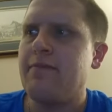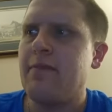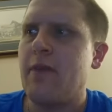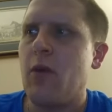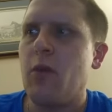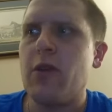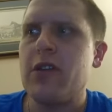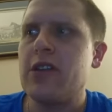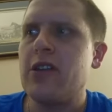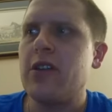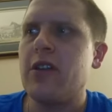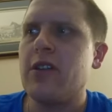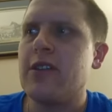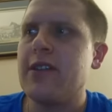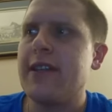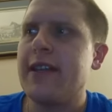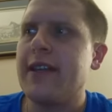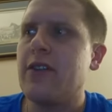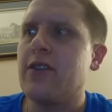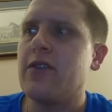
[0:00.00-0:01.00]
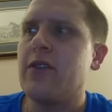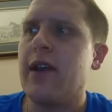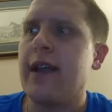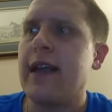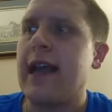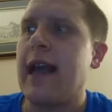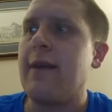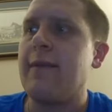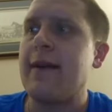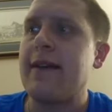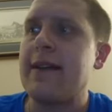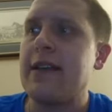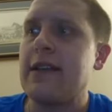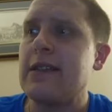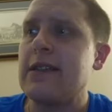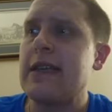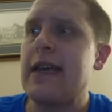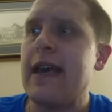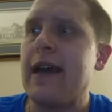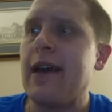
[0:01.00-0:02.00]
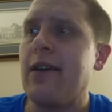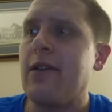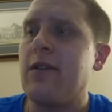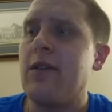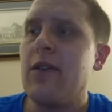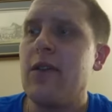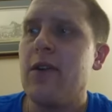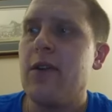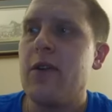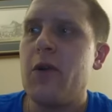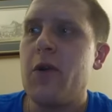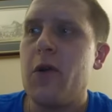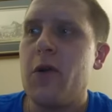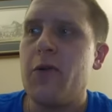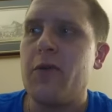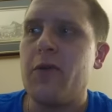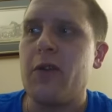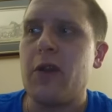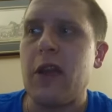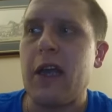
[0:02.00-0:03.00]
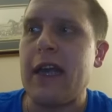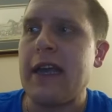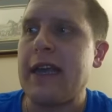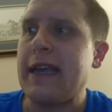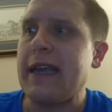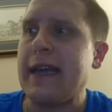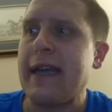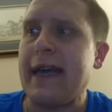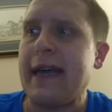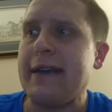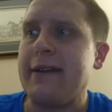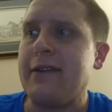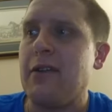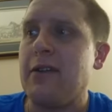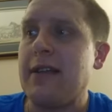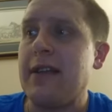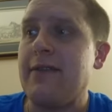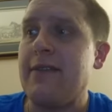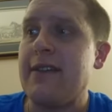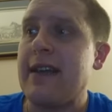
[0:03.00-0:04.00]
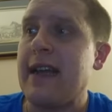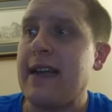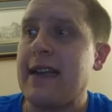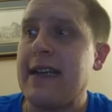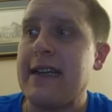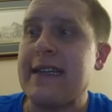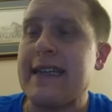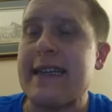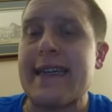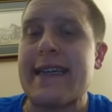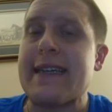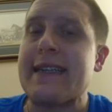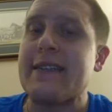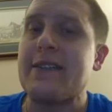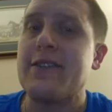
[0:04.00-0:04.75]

Wasn't on sale, so I got my discount for like, I don't know, $11.99.